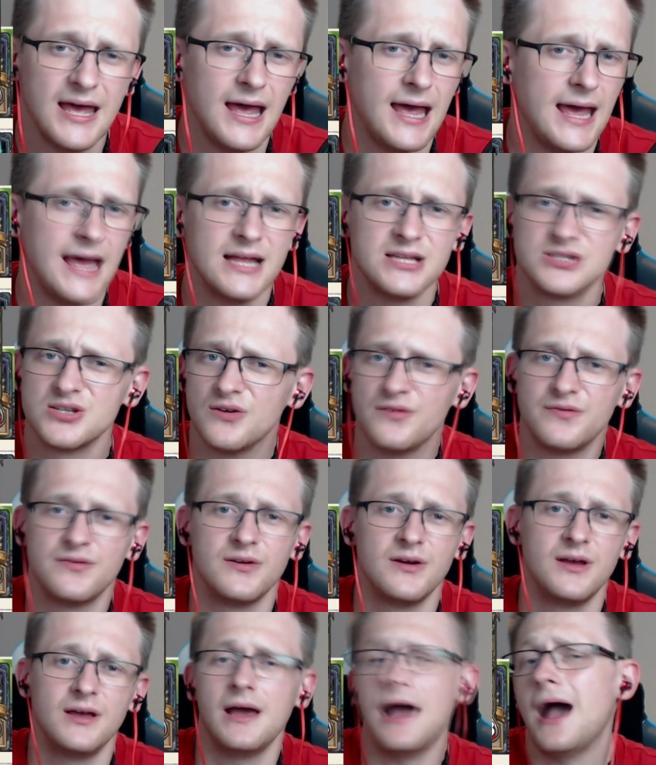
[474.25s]
Enzov
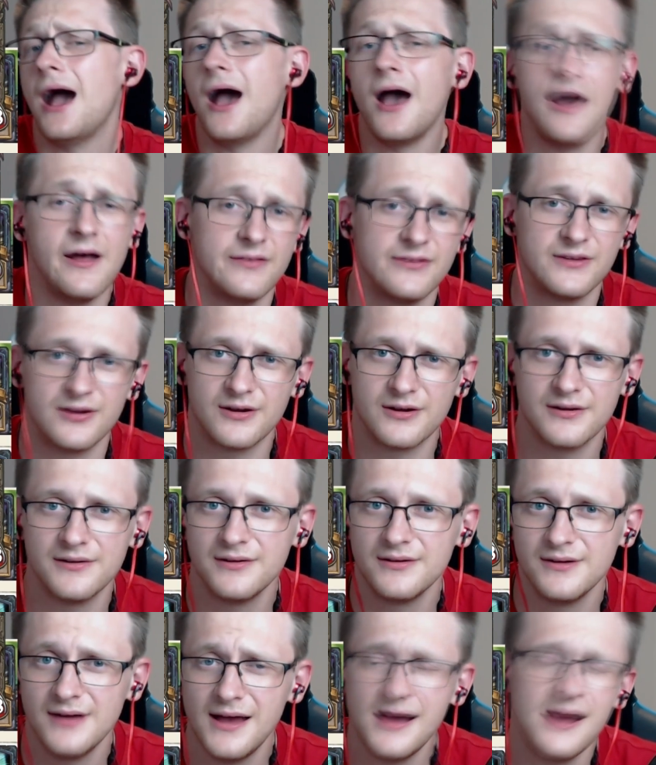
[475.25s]
Hunter,
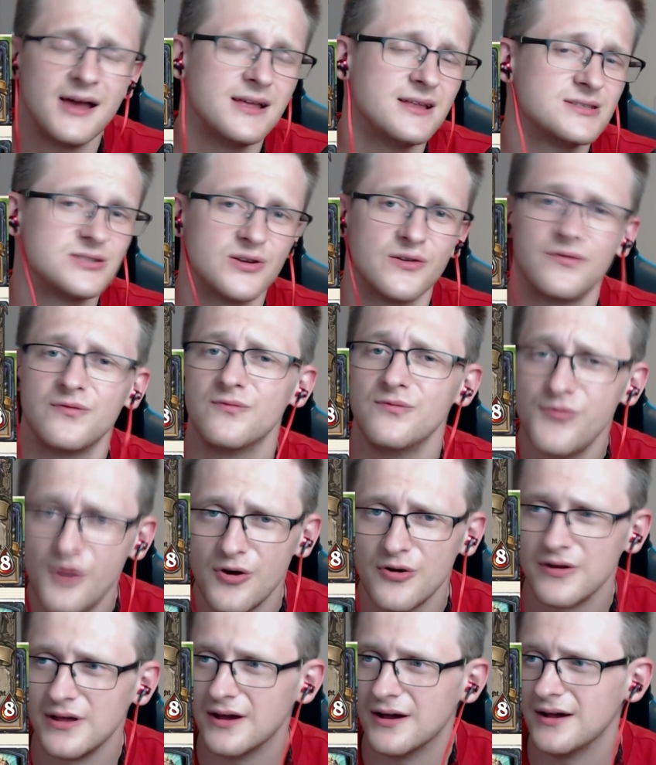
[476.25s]
Enzov
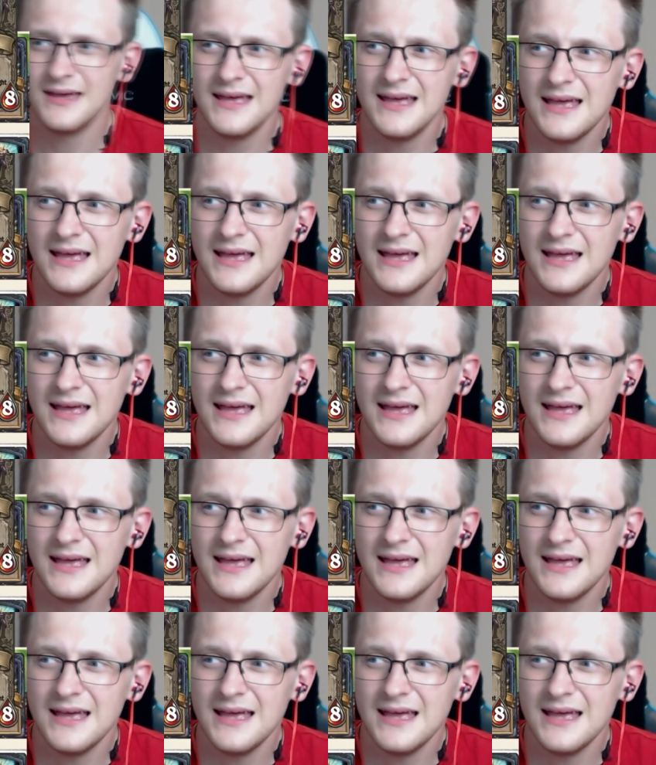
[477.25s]
Warrior.